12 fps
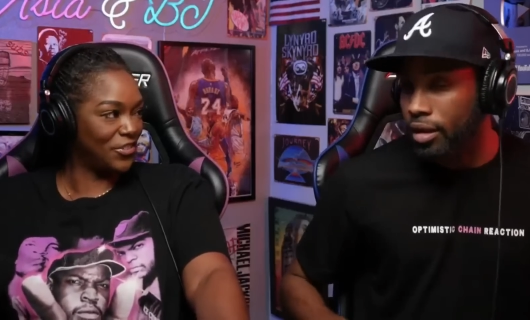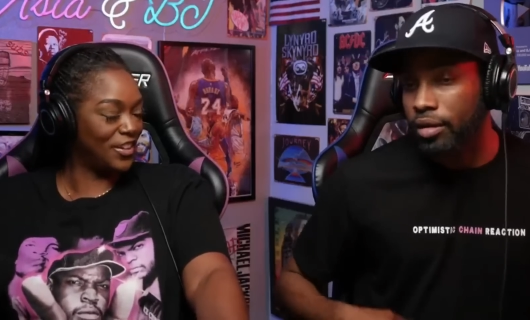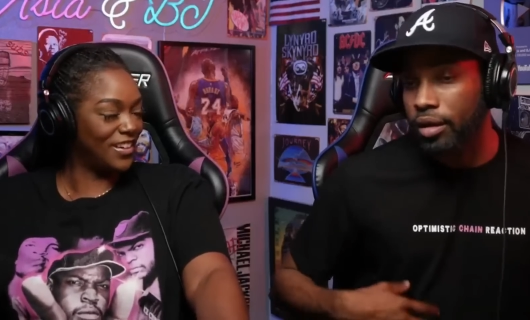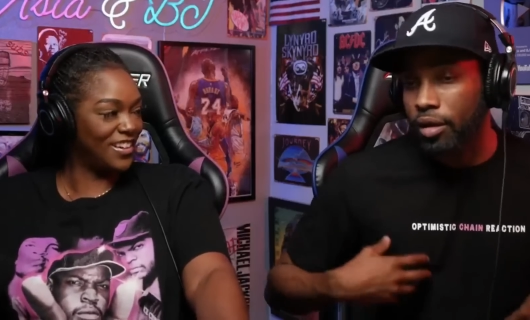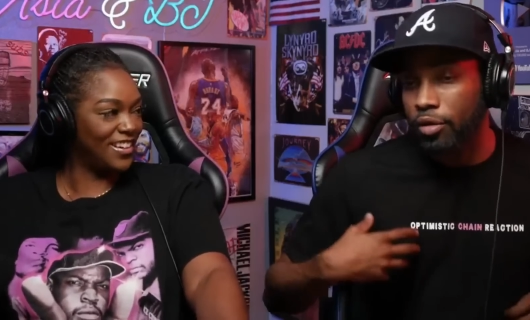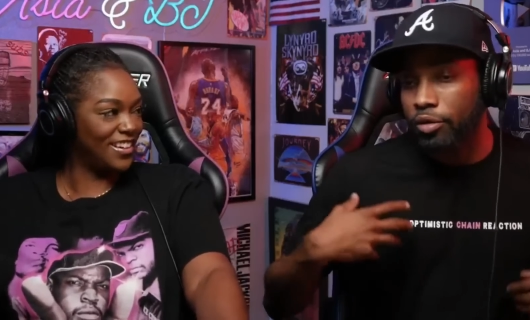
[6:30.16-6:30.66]

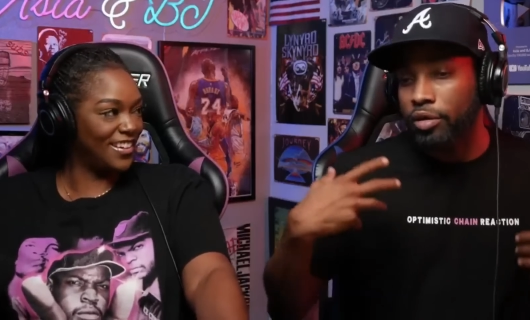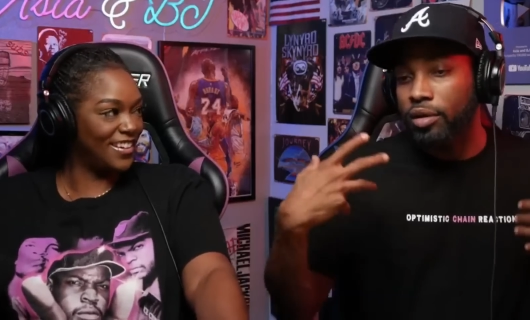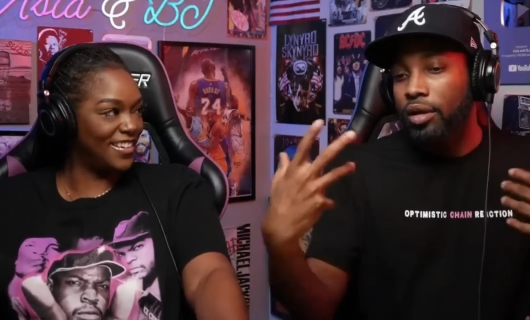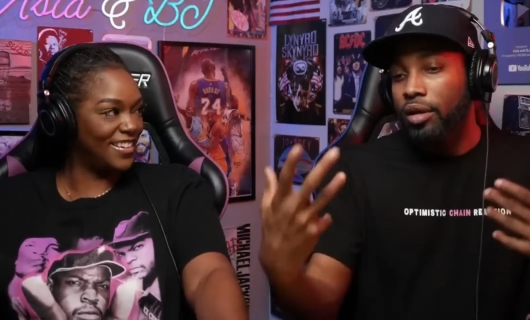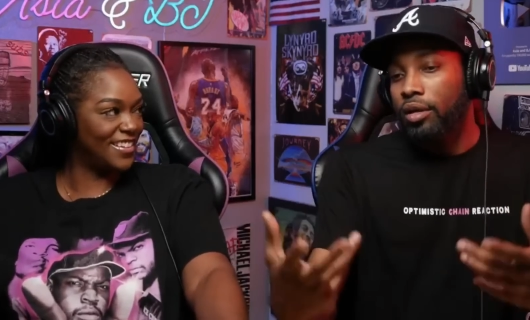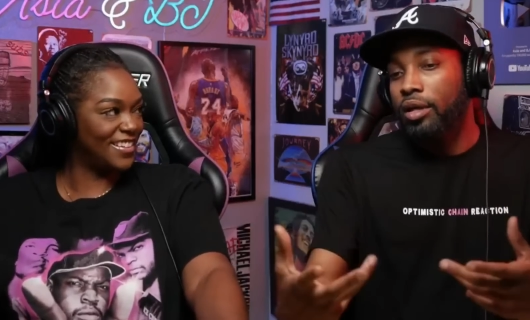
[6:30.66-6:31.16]
Speaker 1: know,
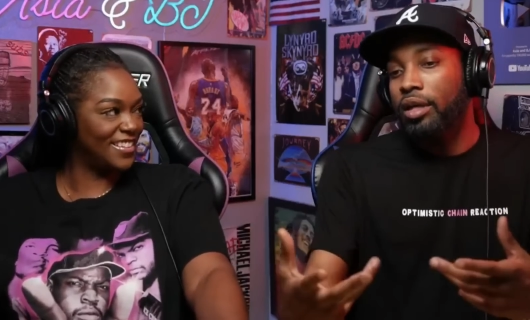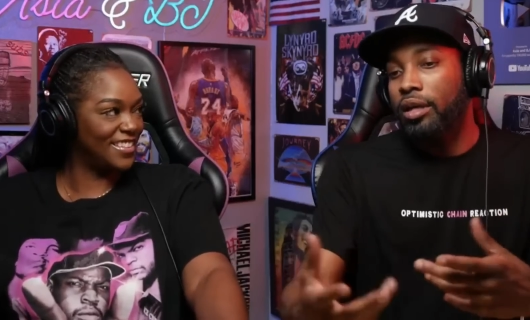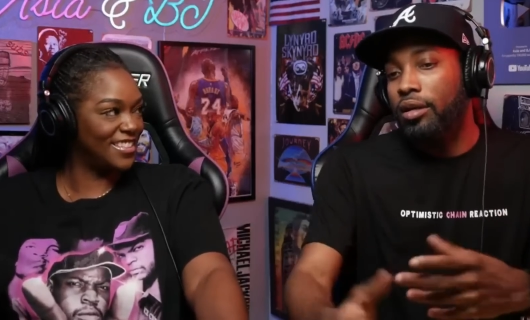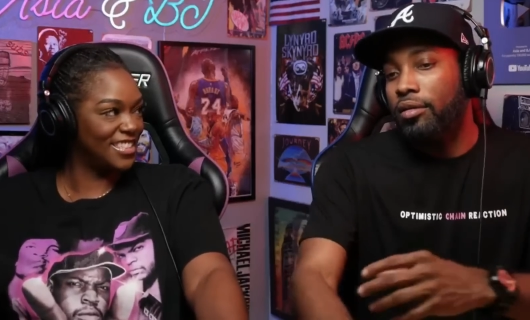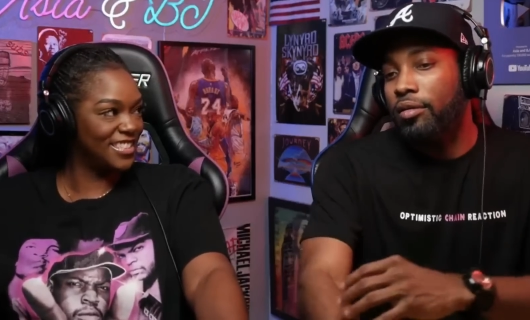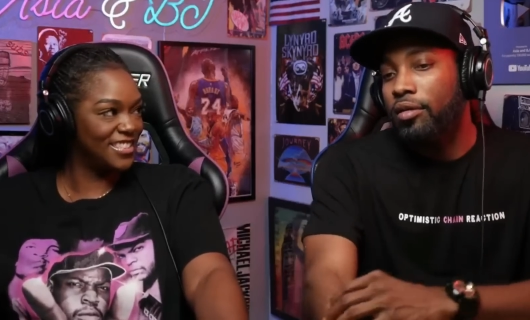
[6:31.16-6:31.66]
it
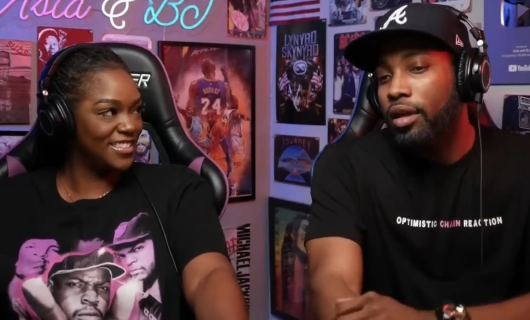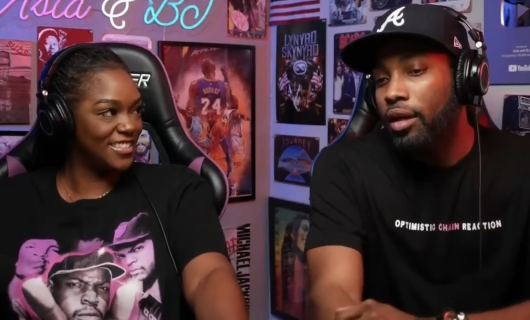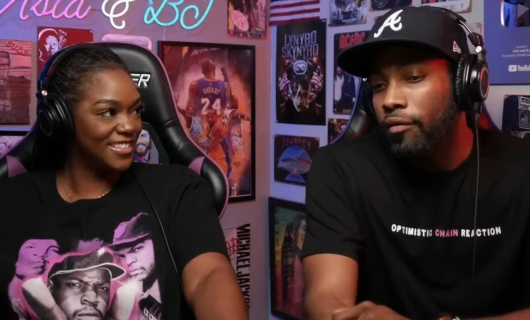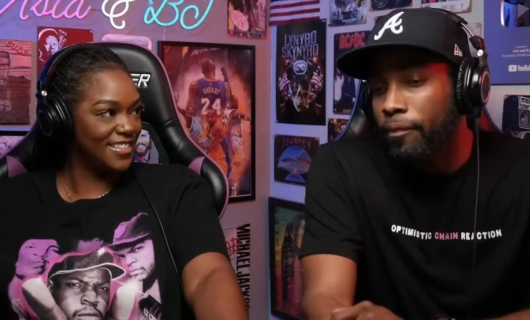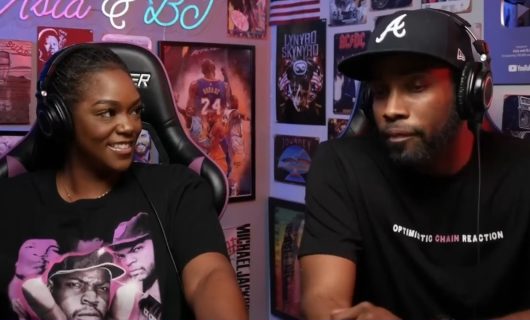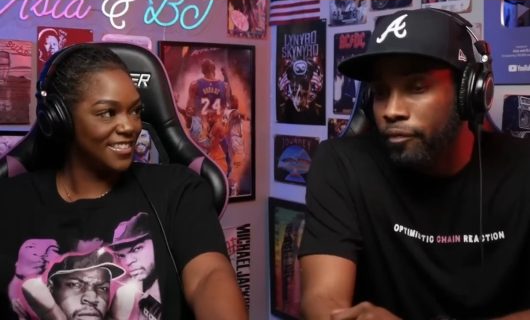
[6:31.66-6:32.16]

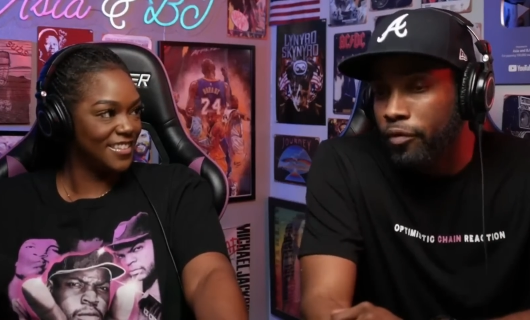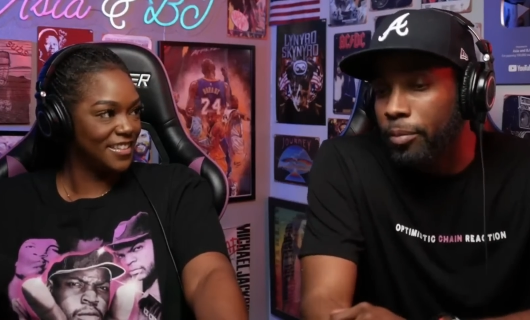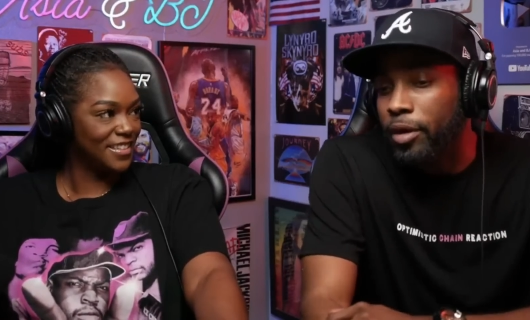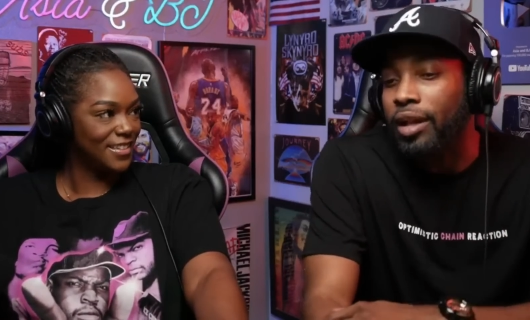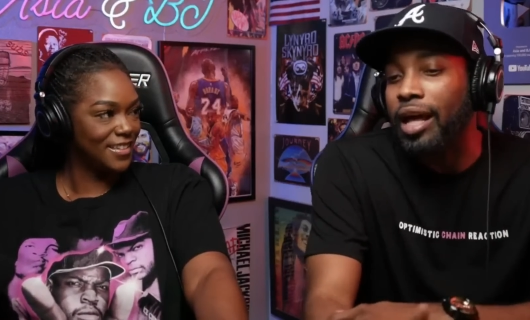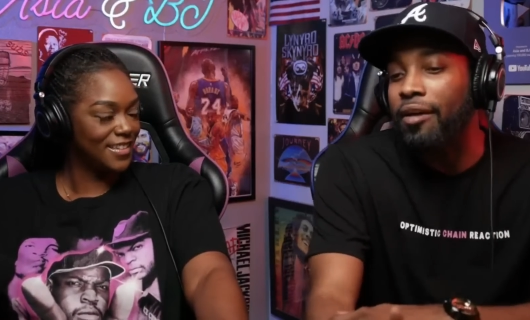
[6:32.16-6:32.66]
from your
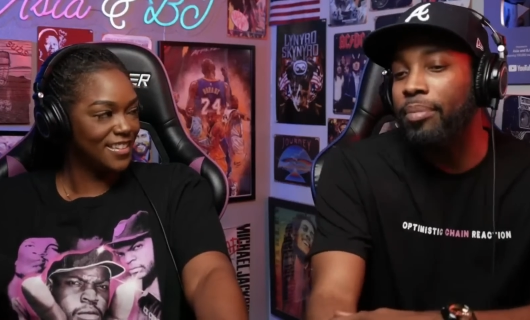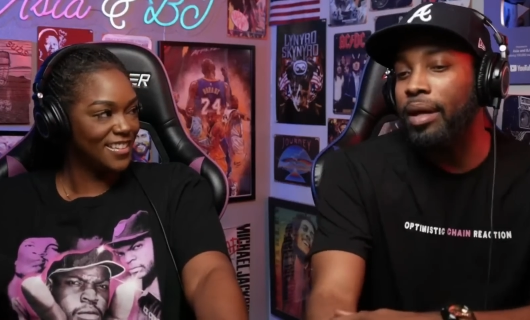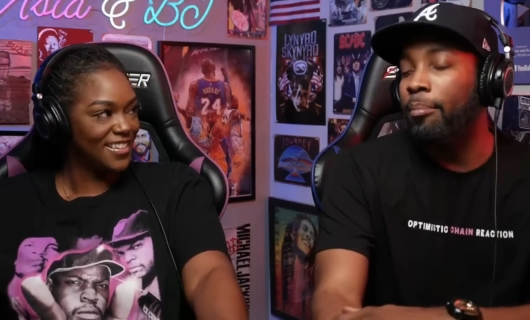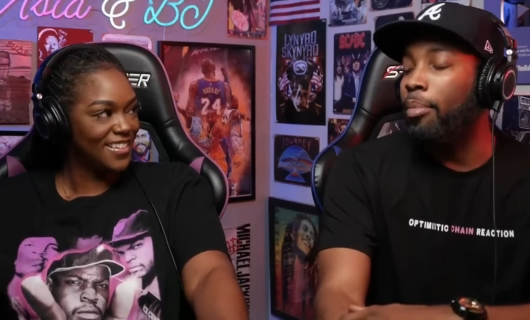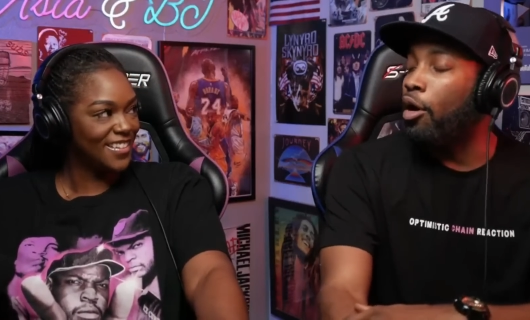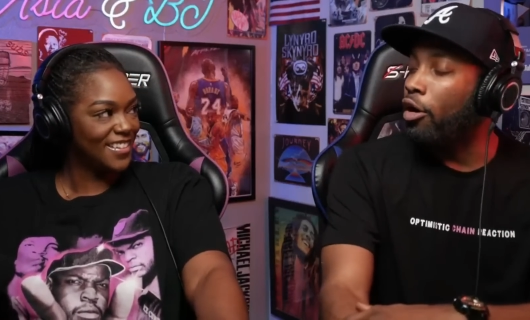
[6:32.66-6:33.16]
life being
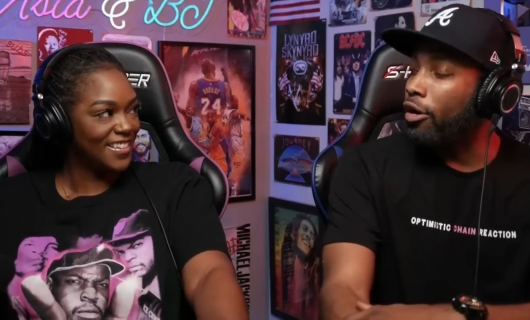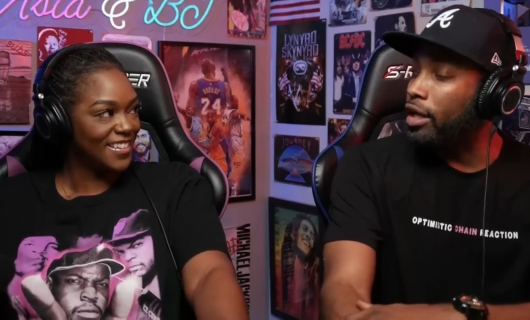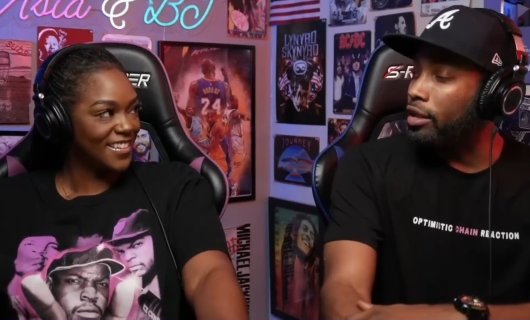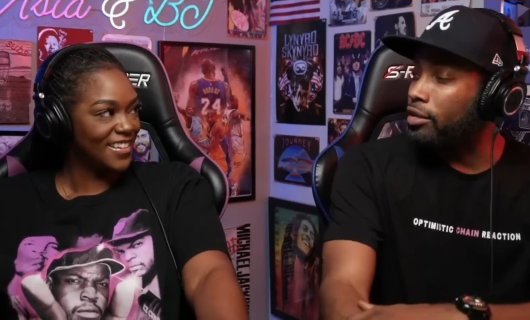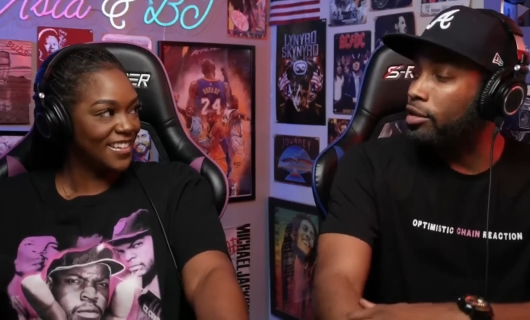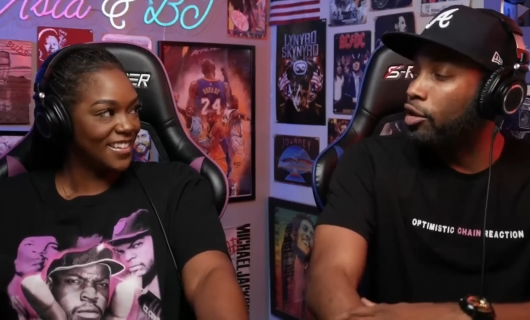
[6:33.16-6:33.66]
boring and
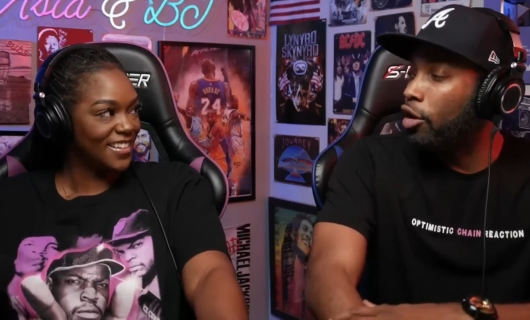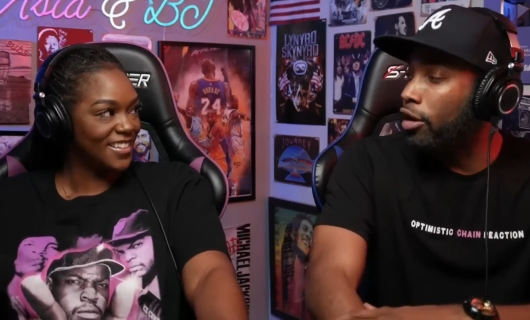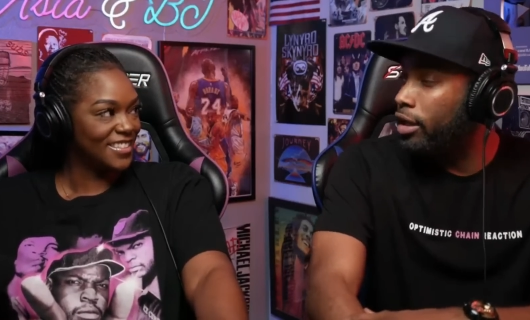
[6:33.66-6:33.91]
snoring.